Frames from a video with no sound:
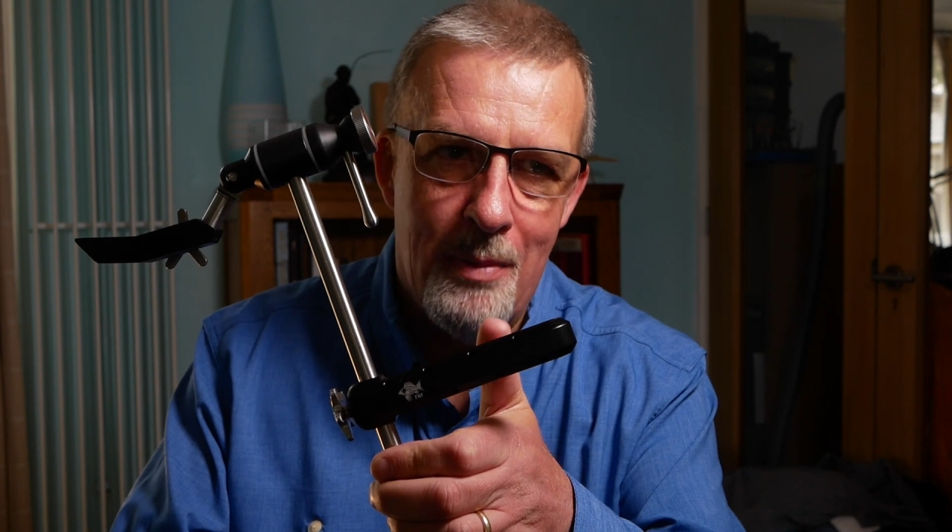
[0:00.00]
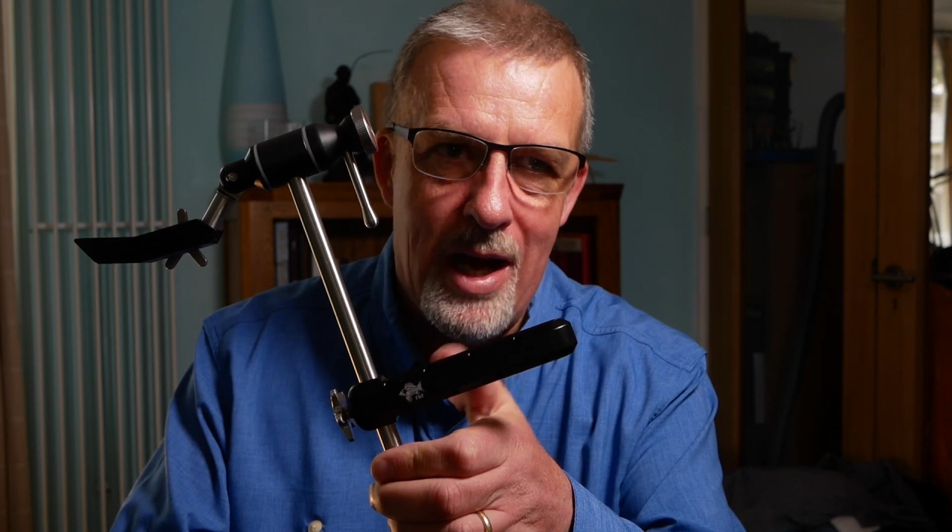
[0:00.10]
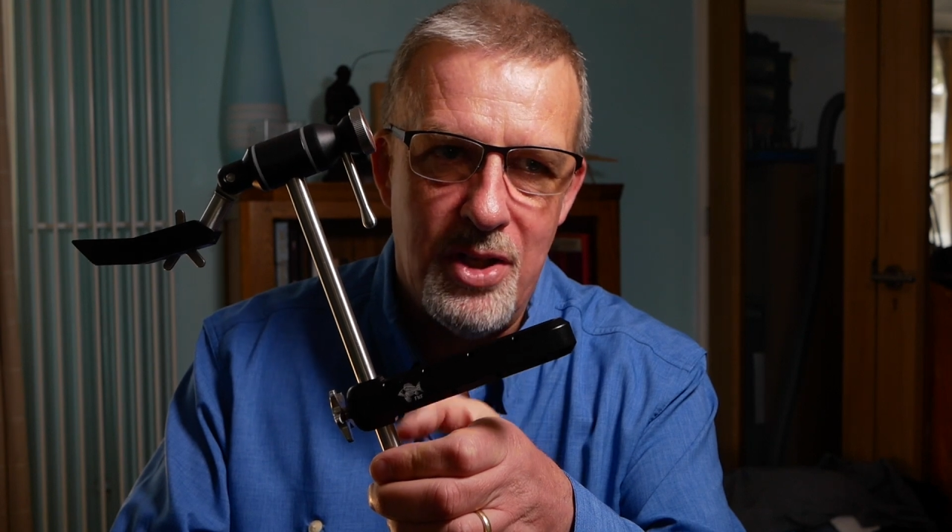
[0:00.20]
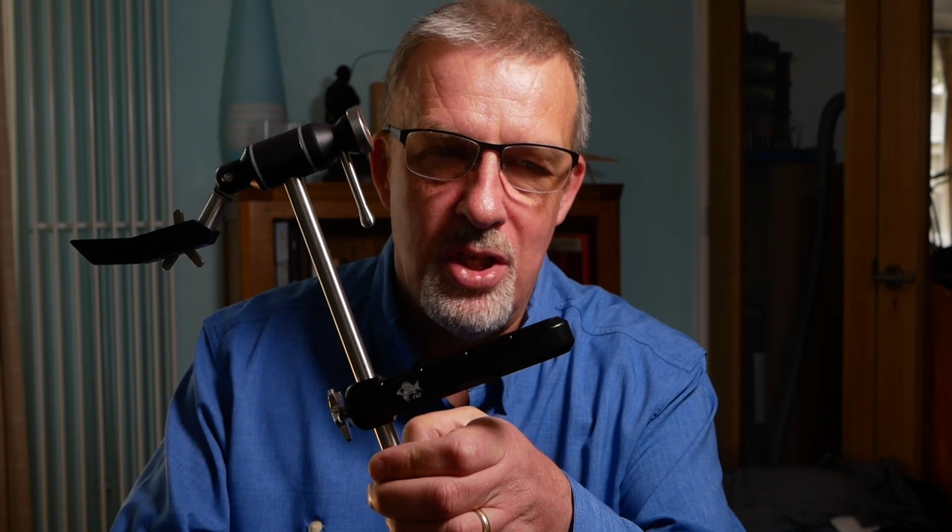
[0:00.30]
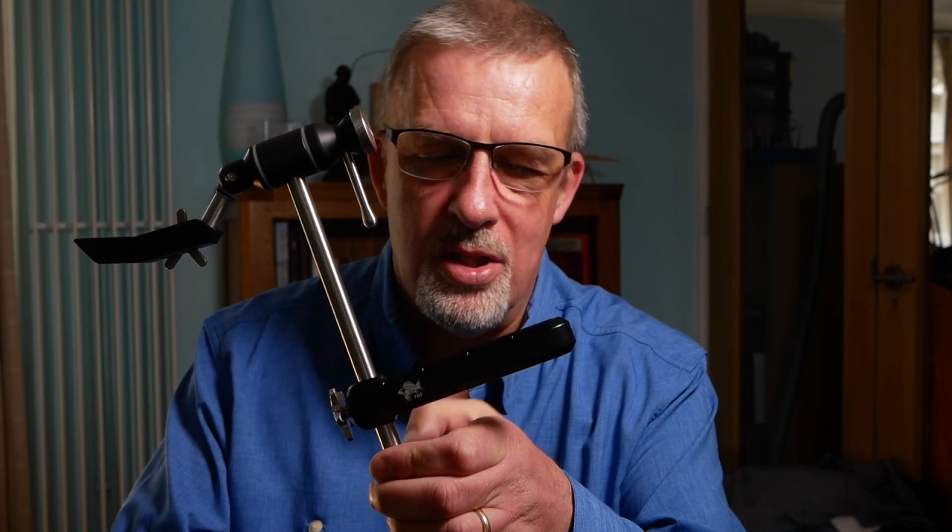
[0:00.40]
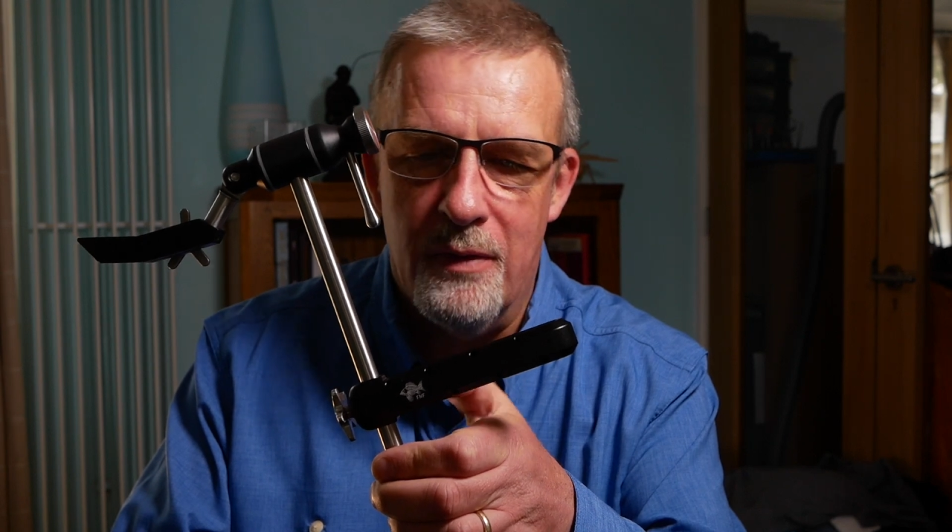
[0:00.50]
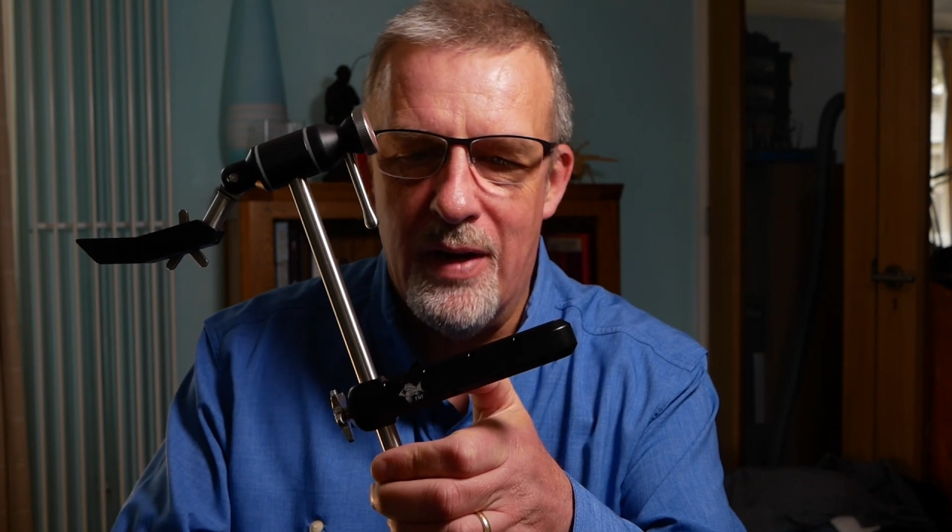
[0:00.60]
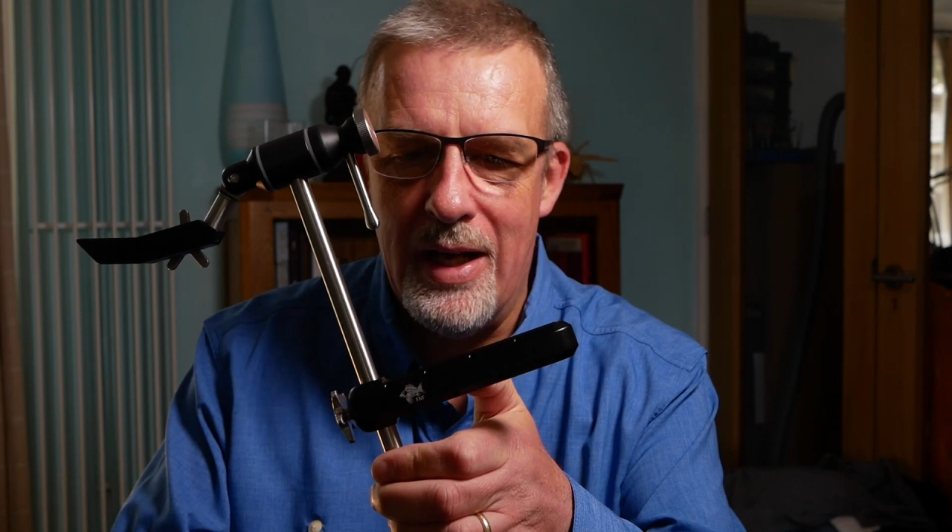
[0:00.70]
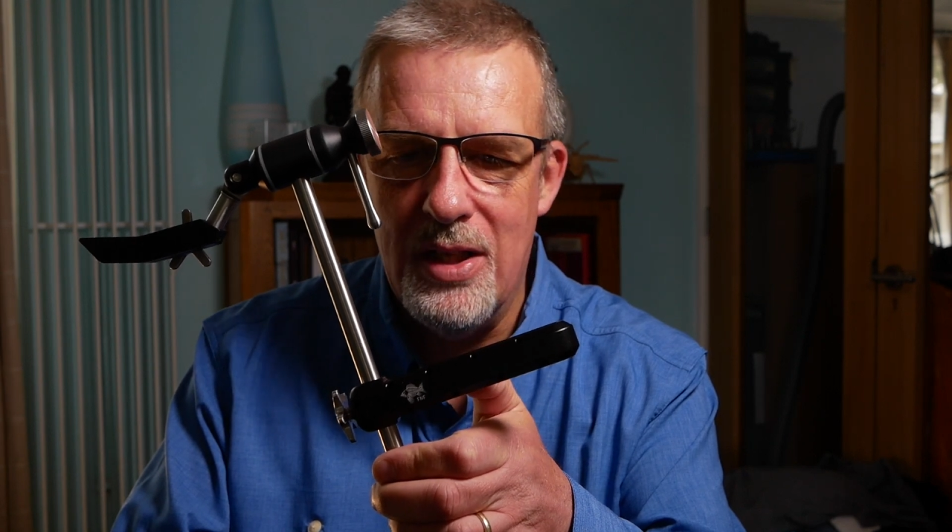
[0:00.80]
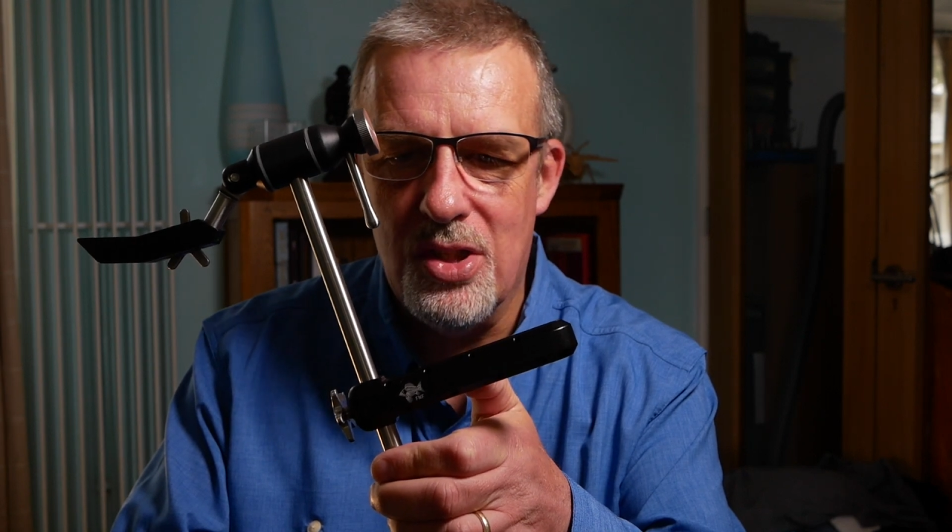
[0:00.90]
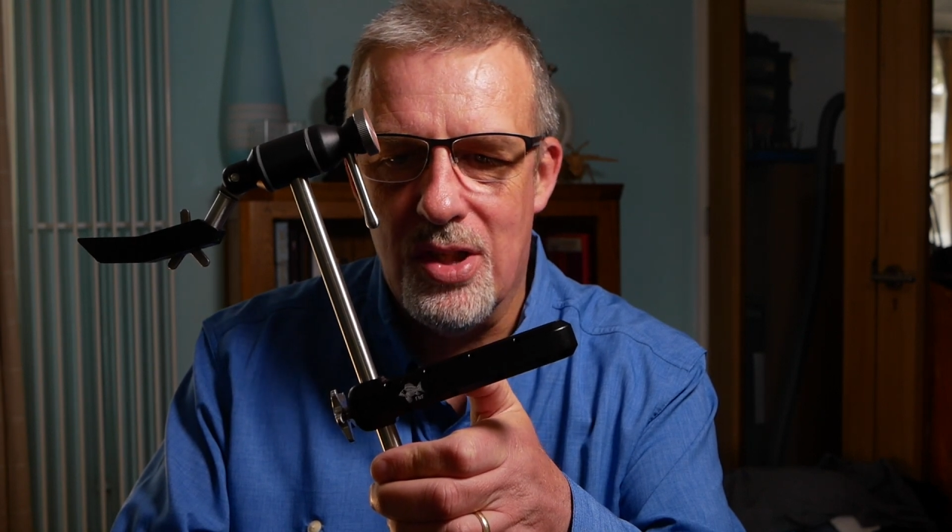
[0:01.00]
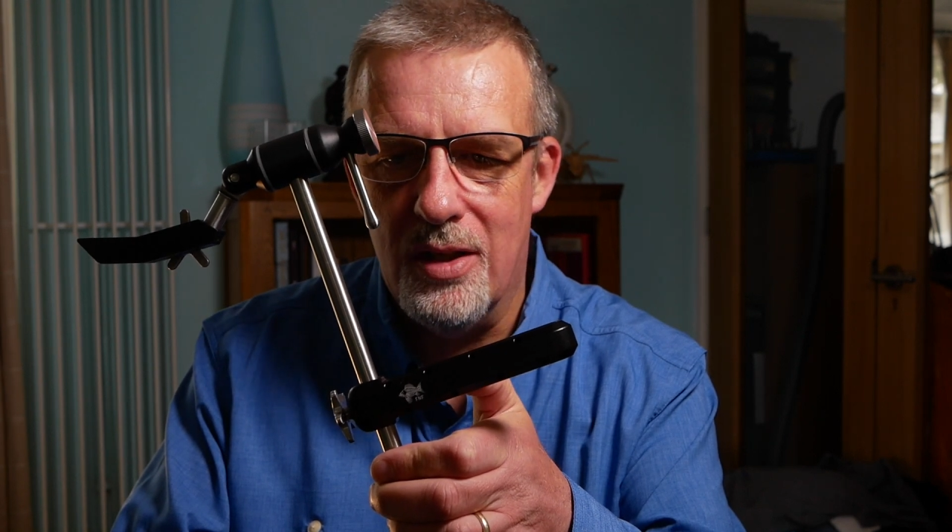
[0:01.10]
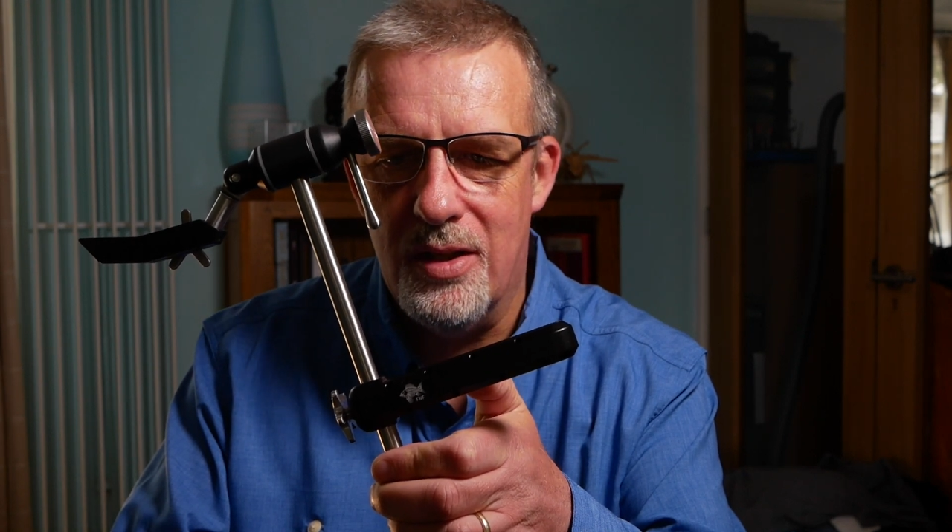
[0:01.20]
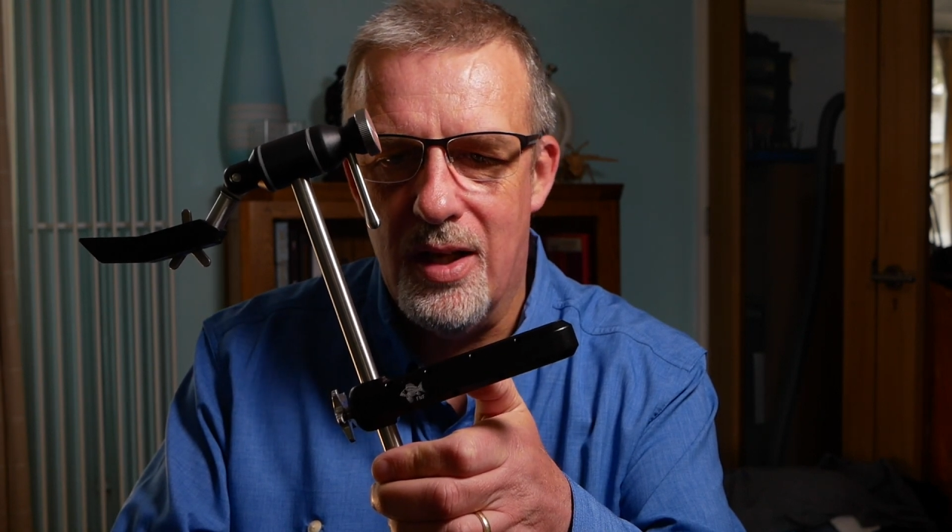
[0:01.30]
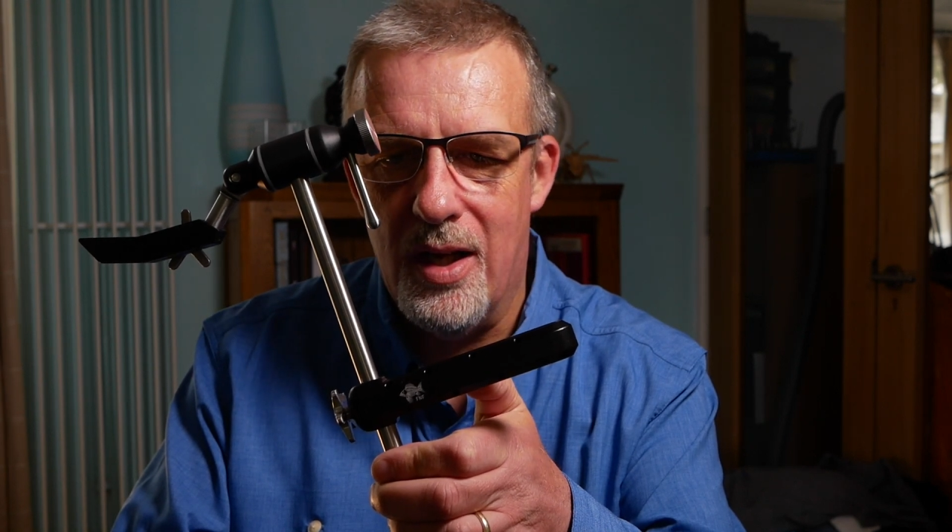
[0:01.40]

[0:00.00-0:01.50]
matches the vise, and